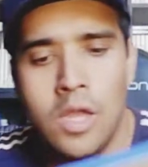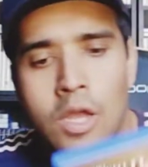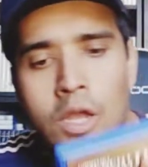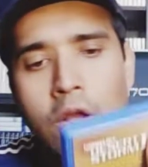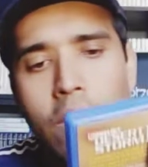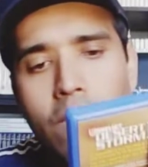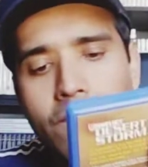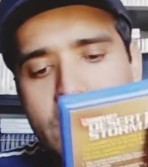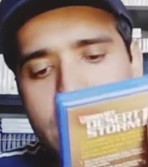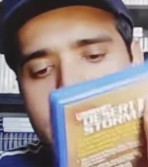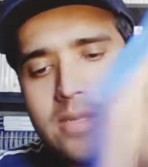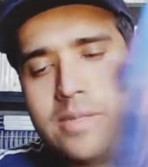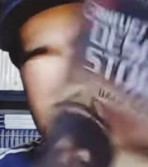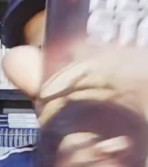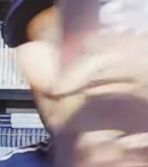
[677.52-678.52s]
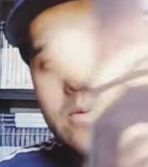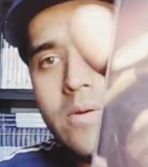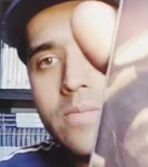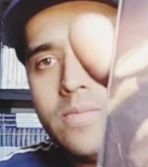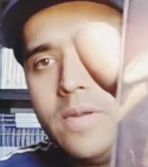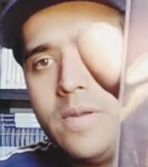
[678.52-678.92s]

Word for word: Conflict, Desert Storm.